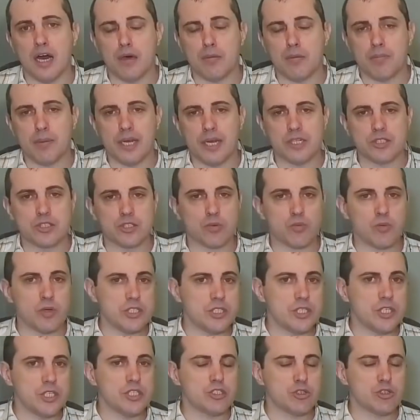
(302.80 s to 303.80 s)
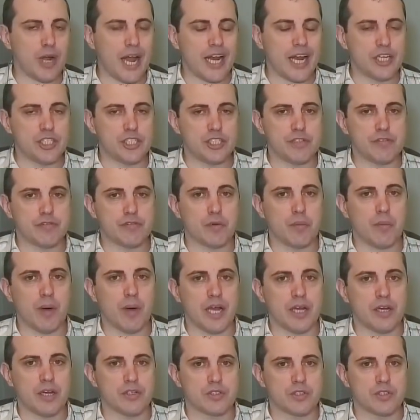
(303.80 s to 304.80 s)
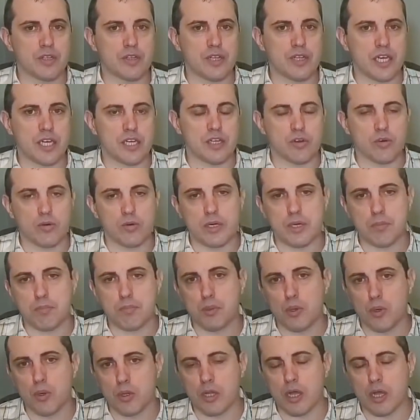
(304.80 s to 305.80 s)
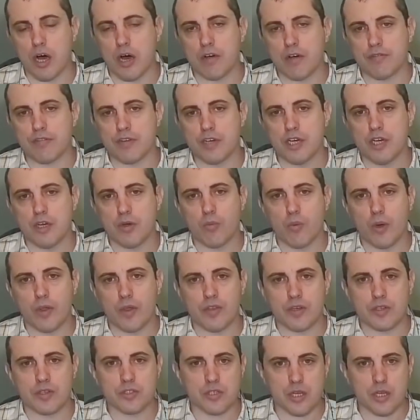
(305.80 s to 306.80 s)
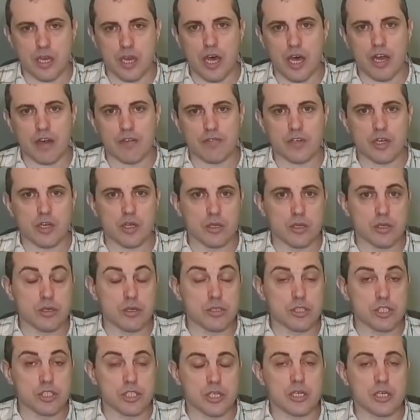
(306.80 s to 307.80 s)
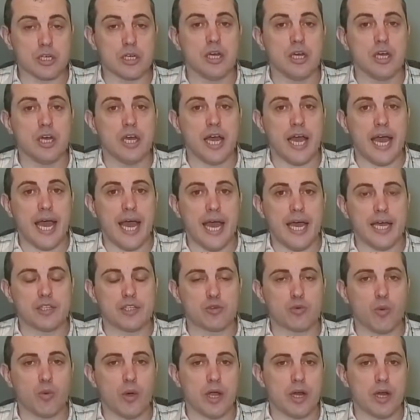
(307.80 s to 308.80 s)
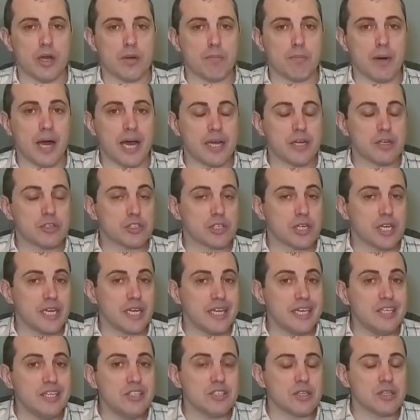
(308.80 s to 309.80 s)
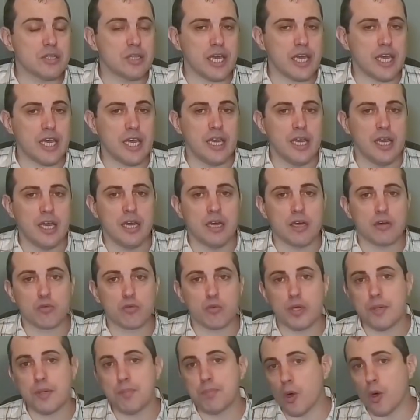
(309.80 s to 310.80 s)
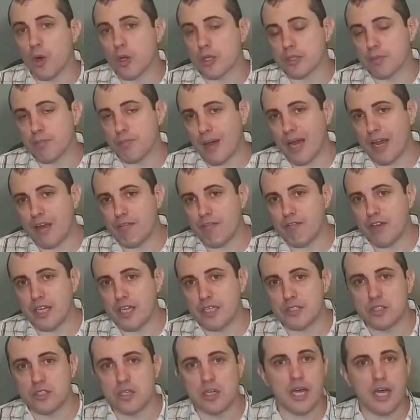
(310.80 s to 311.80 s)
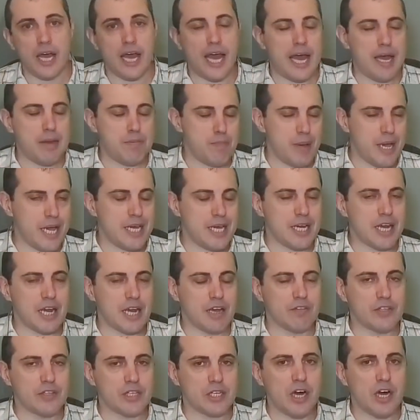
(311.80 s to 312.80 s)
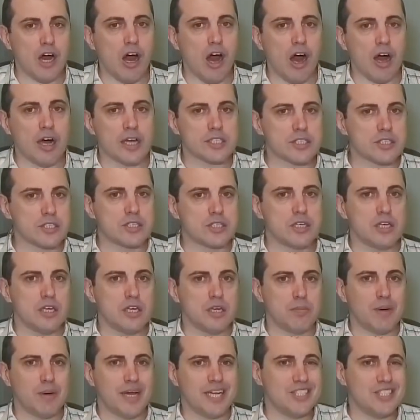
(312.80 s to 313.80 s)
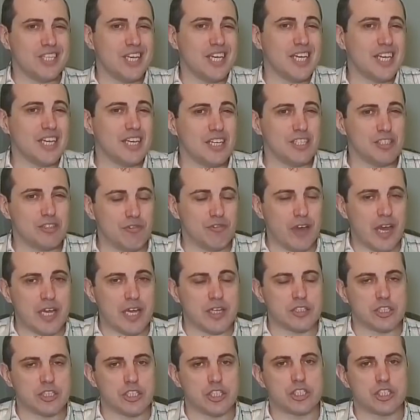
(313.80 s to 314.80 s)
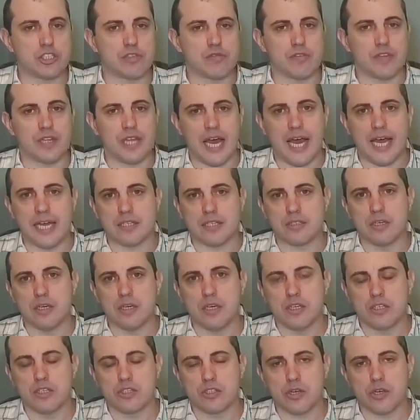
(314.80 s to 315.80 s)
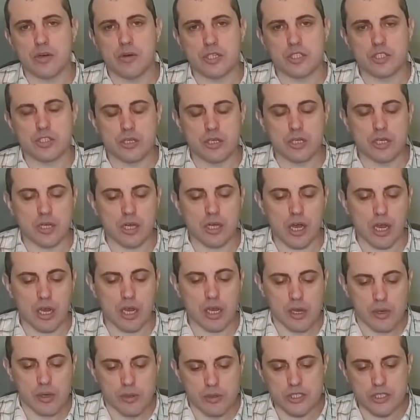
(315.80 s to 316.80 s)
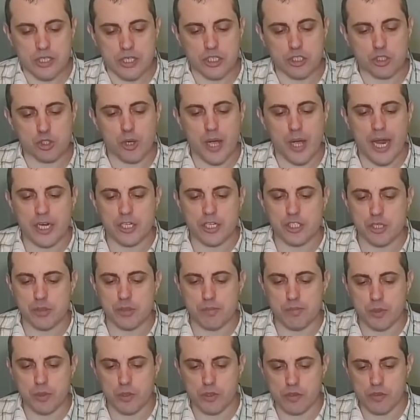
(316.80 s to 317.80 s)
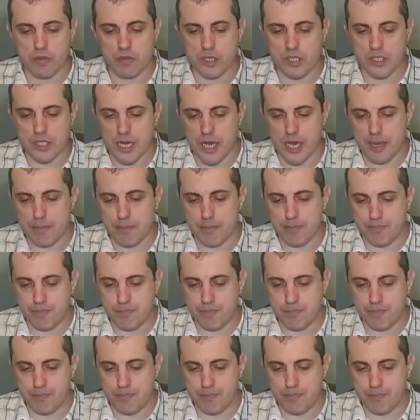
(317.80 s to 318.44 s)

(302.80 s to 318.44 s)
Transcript: but it's a risky strategy for miners that they can only pull off when there's a lot of collusion, and where miners can easily reap all the benefit and pay none of the costs by taking advantage of that. So it's a, a losing strategy most of the time.